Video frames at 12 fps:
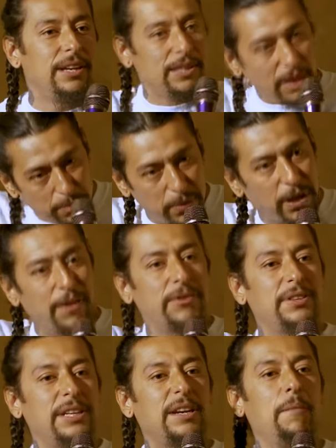And then I put
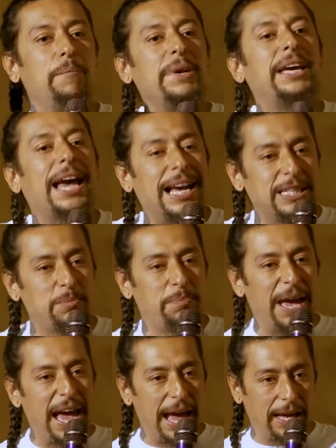everything in a big ass
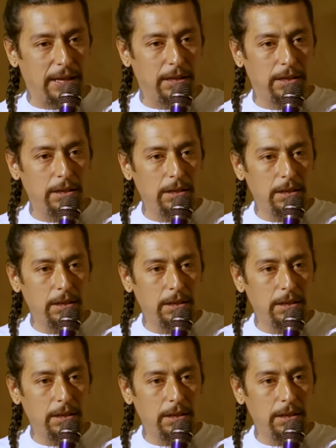bag.